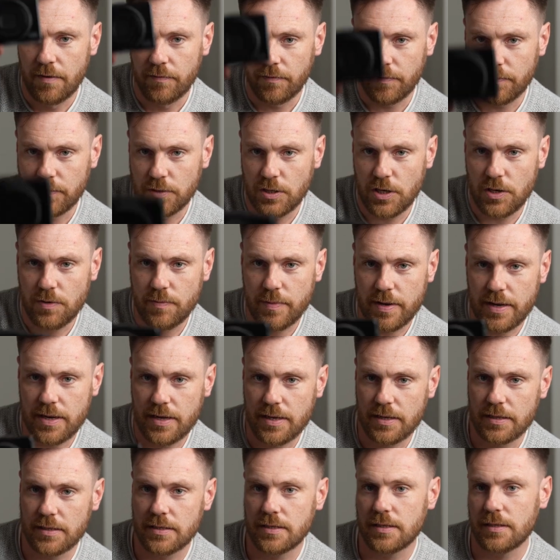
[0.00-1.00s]
from 2
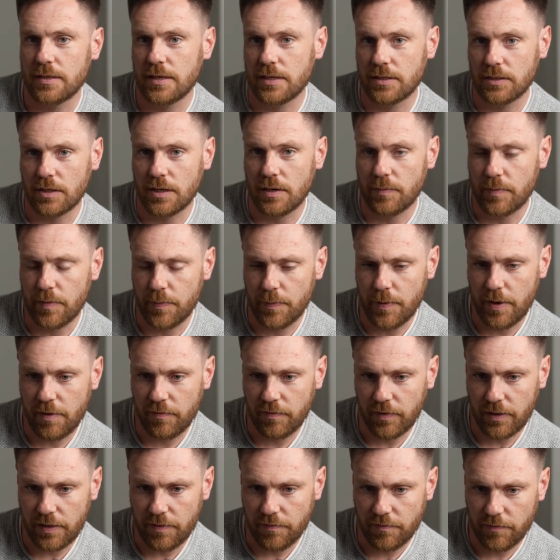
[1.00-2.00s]
meters is going to be
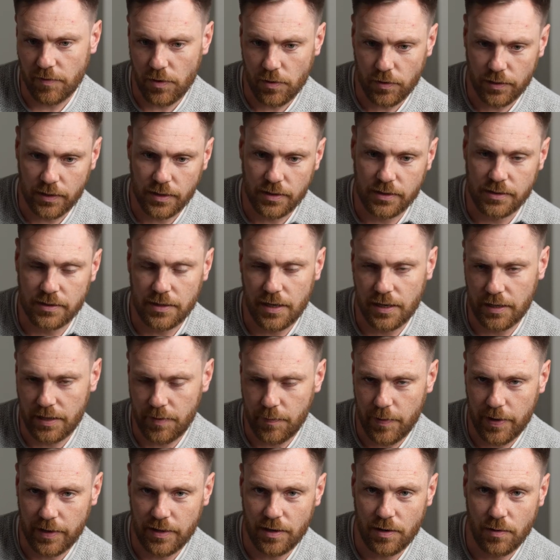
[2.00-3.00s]
perfectly in focus. And
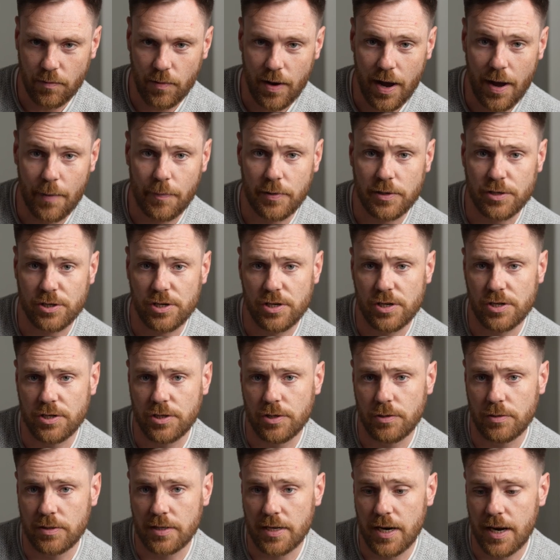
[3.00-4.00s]
depending on what aperture you're
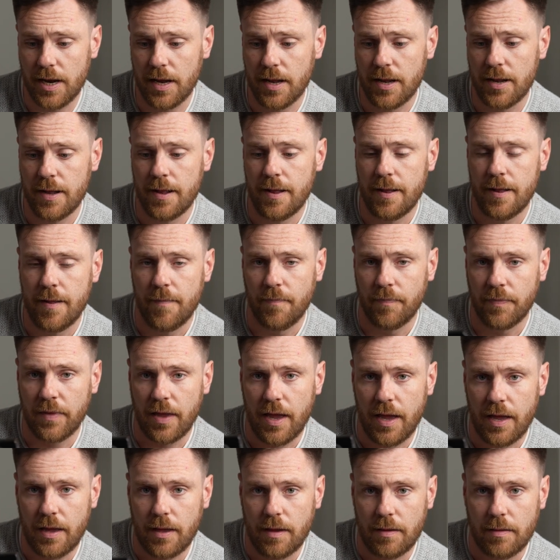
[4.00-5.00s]
shooting at,
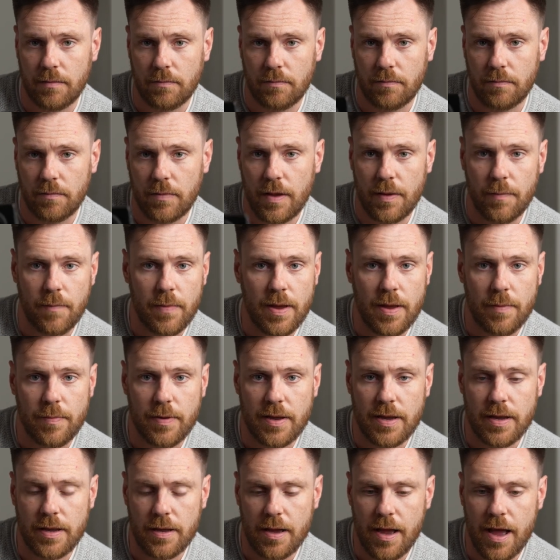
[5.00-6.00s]

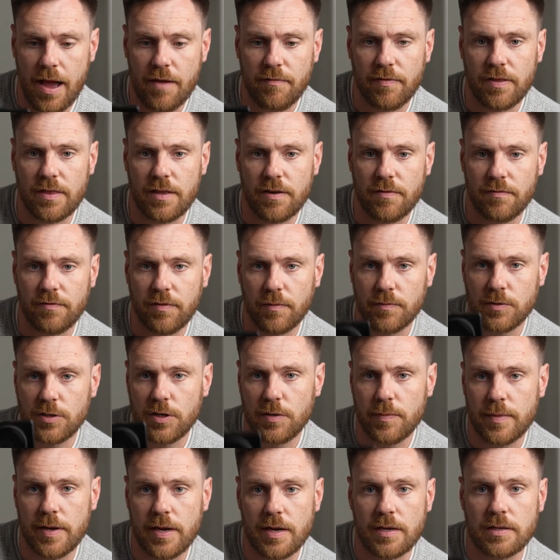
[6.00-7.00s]
maybe everything from
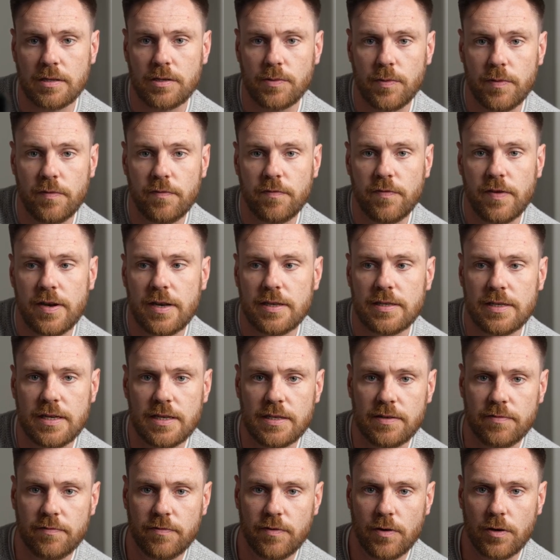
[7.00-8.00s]
2 meters to infinity
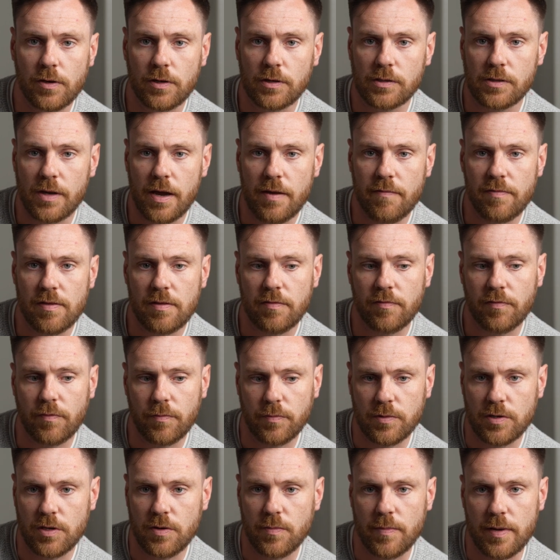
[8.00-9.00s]
is in focus, or everything from
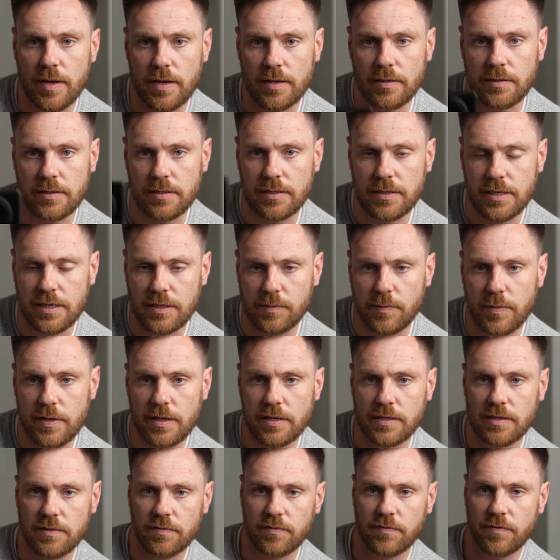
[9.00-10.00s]
2 meters to 6
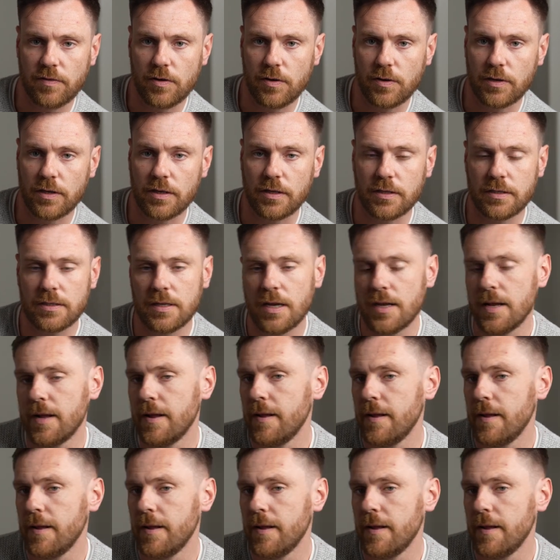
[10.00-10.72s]
meters is in focus.